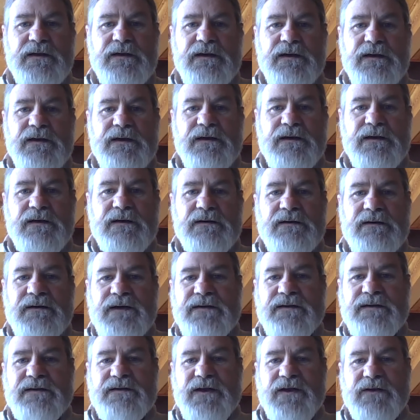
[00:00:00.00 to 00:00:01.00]

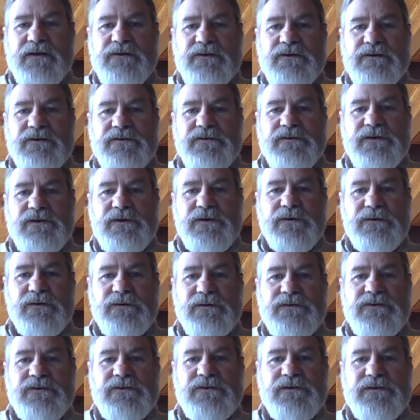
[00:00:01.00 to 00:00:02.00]
1800s gold
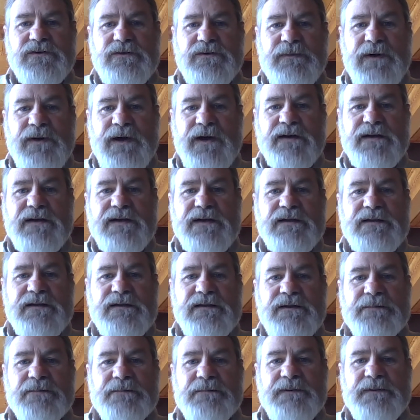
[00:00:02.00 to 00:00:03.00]
and silver mining
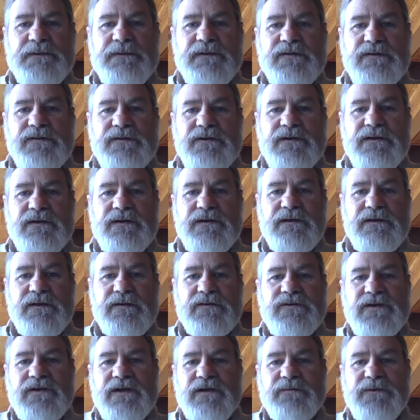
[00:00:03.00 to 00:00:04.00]
up in the
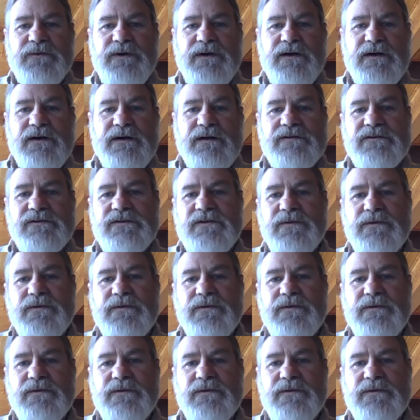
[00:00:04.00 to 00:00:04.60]
San Juans.